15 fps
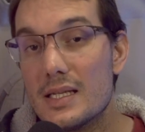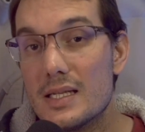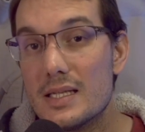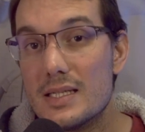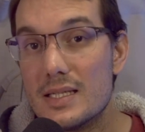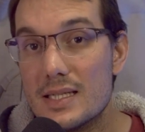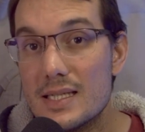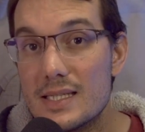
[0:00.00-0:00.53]

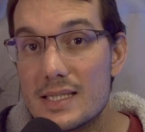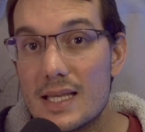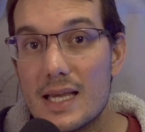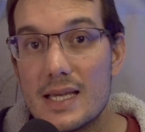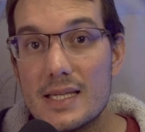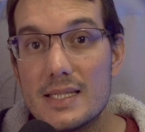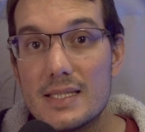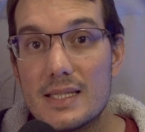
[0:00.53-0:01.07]
in this
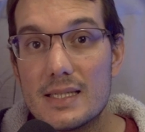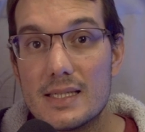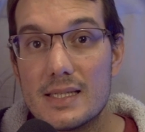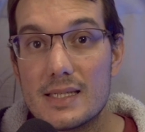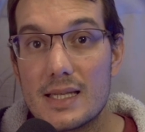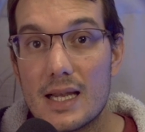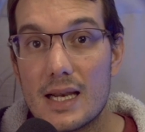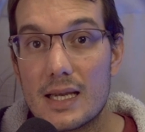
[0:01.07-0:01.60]
case,
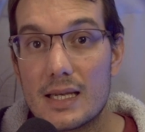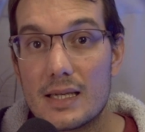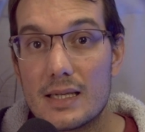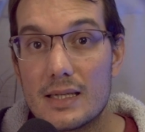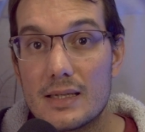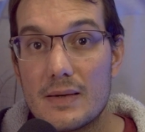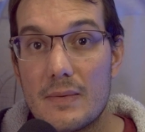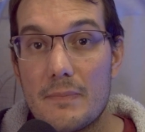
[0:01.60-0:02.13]
these are like
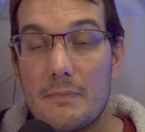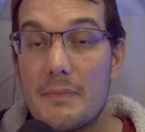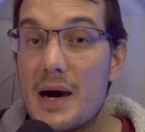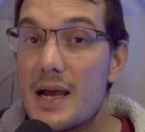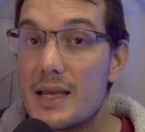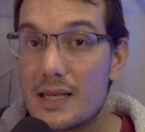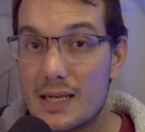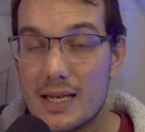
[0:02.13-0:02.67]

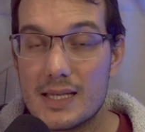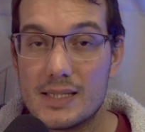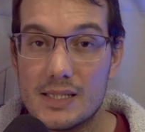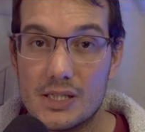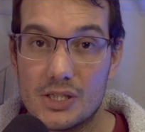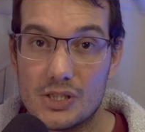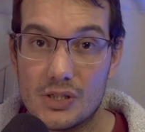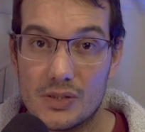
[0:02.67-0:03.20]
my
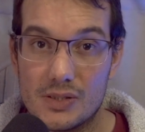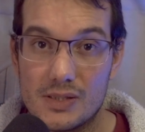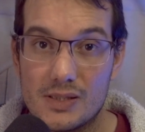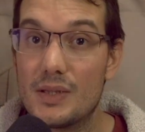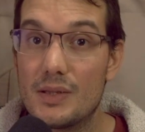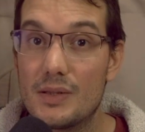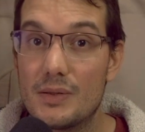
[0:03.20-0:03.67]
classic shots,